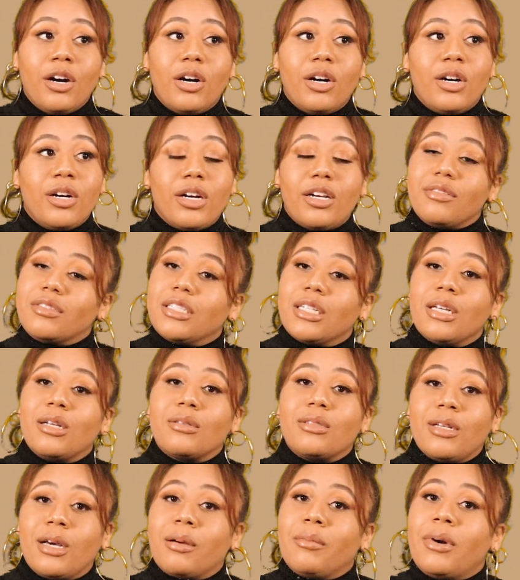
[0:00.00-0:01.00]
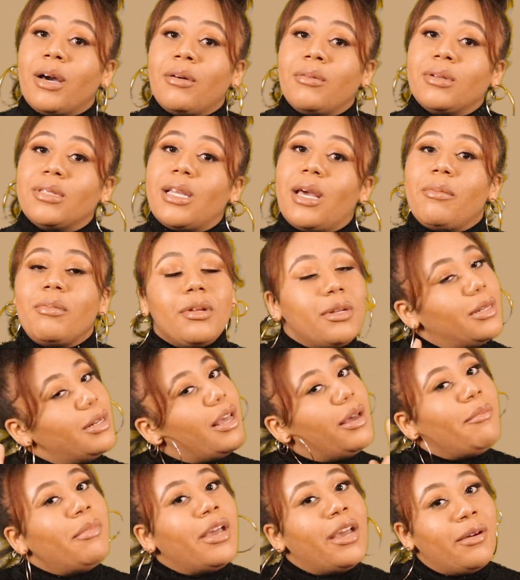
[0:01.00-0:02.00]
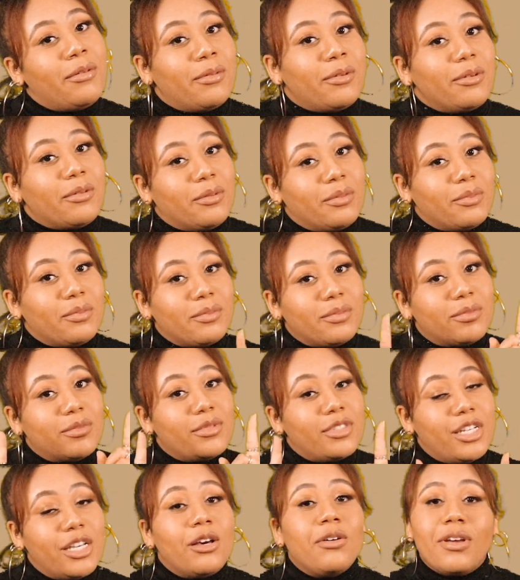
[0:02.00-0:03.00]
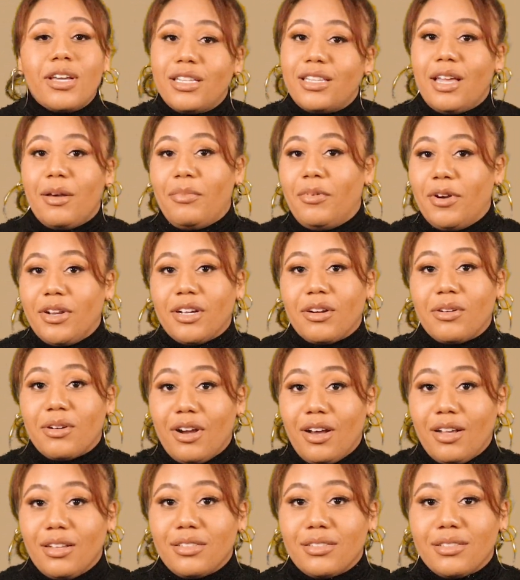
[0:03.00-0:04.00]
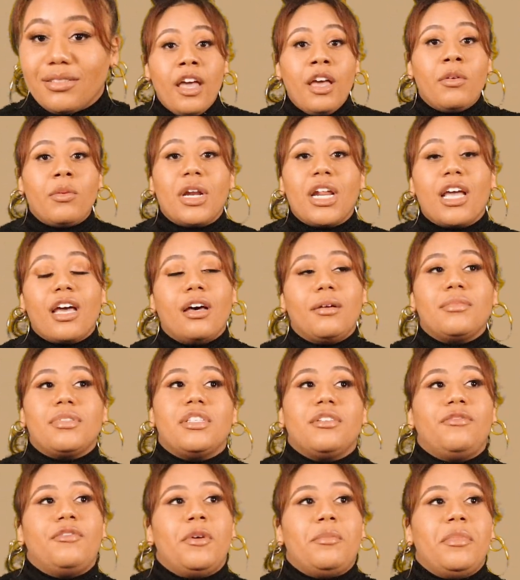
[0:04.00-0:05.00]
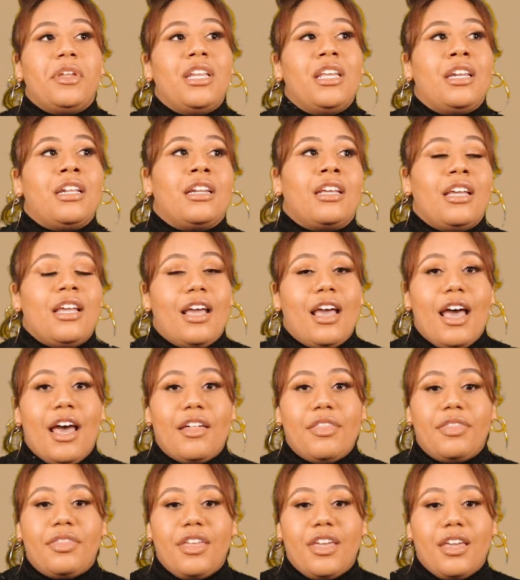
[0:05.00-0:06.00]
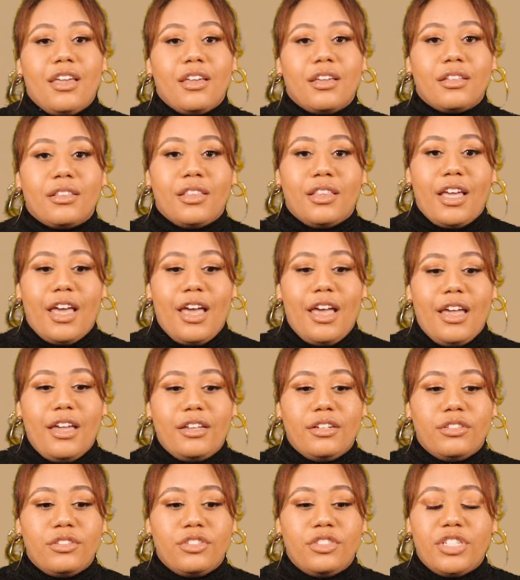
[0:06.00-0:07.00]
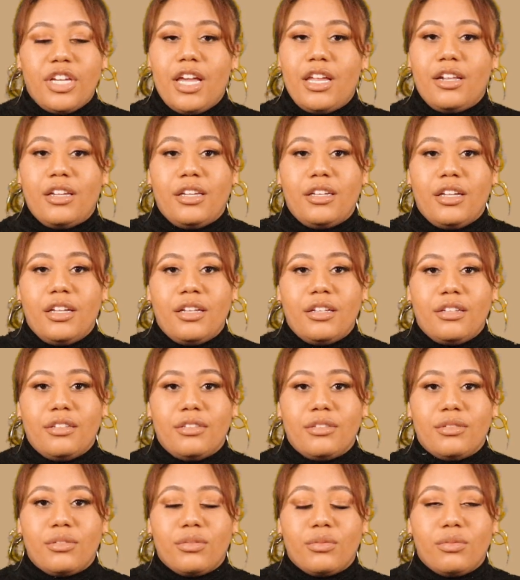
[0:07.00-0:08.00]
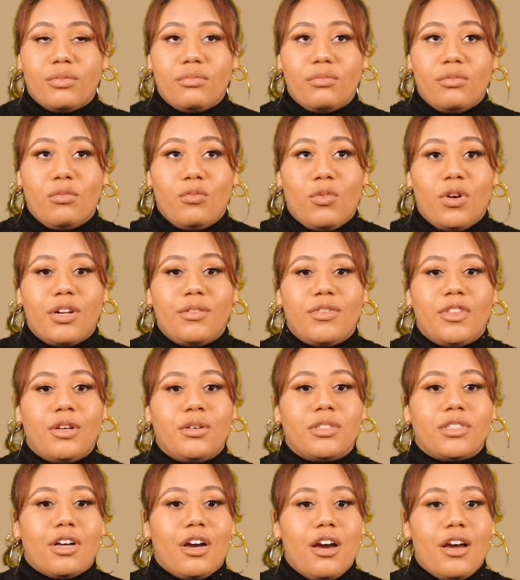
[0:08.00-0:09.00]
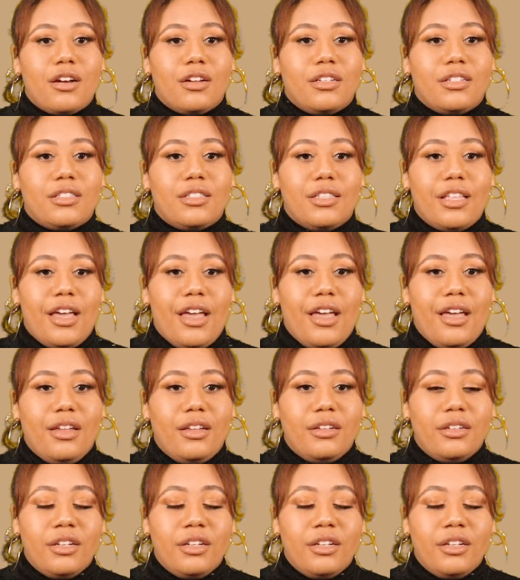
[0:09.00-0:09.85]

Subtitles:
or if she's going to talk about what's happening in that bedroom, she's going to get that point across. And when it comes to femininity, I think that Janet is one of those artists that